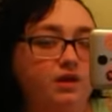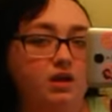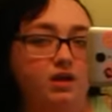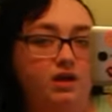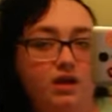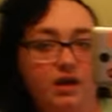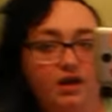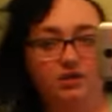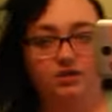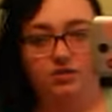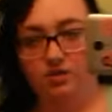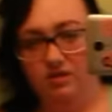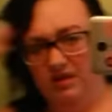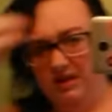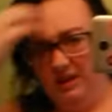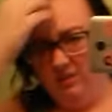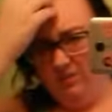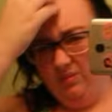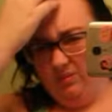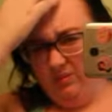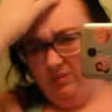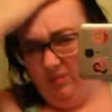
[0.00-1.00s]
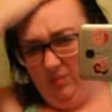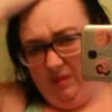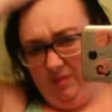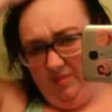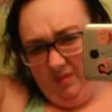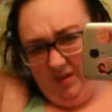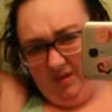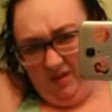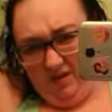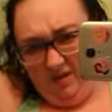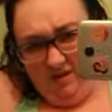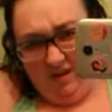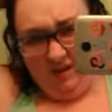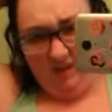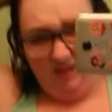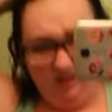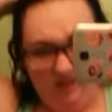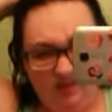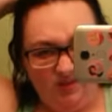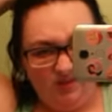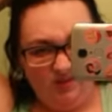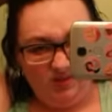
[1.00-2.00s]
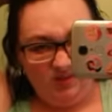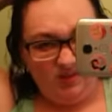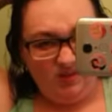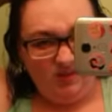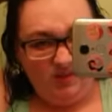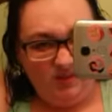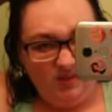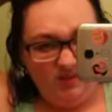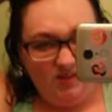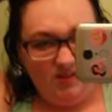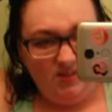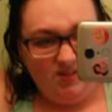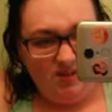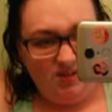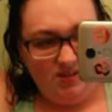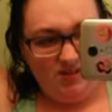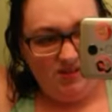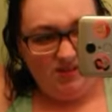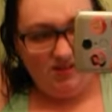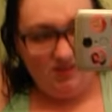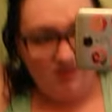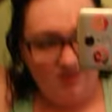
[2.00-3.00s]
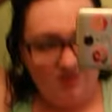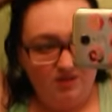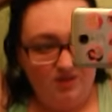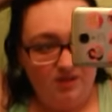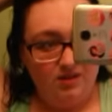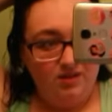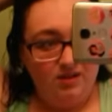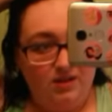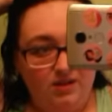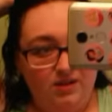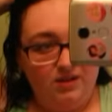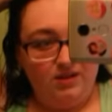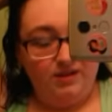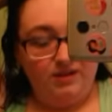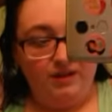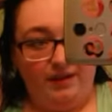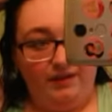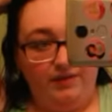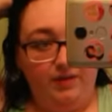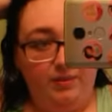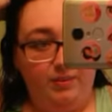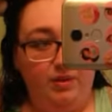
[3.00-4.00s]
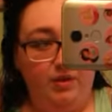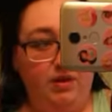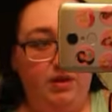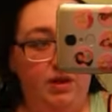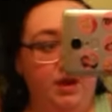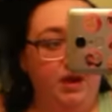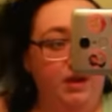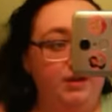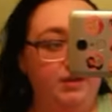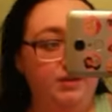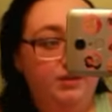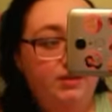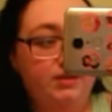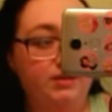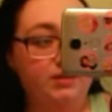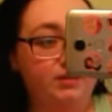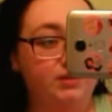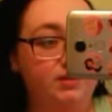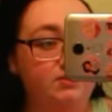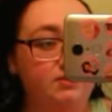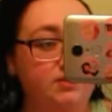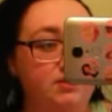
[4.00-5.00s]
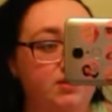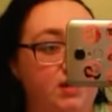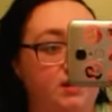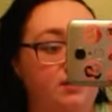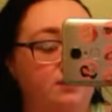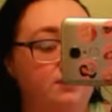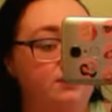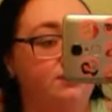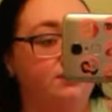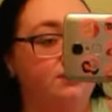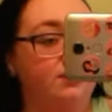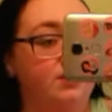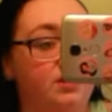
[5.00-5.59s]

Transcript: It turned out way better than I thought it was going to be honest. Covered up a lot of stuff.